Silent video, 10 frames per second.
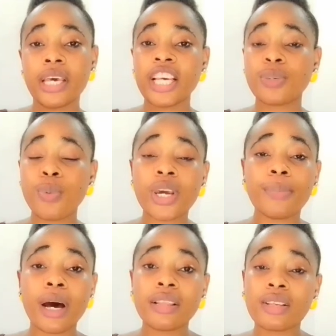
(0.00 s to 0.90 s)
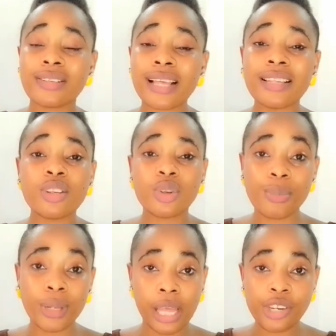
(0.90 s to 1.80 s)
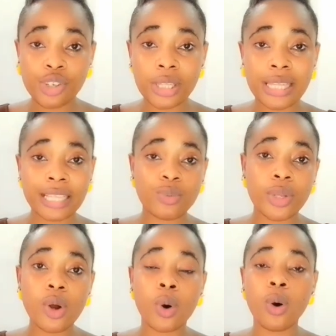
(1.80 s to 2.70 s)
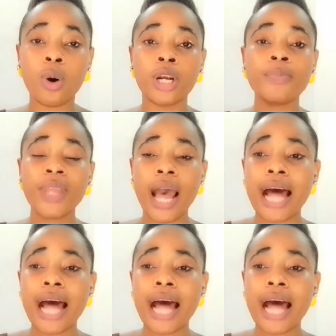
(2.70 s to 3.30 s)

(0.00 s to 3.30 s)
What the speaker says: he spoke about the certain tribulation that will occur,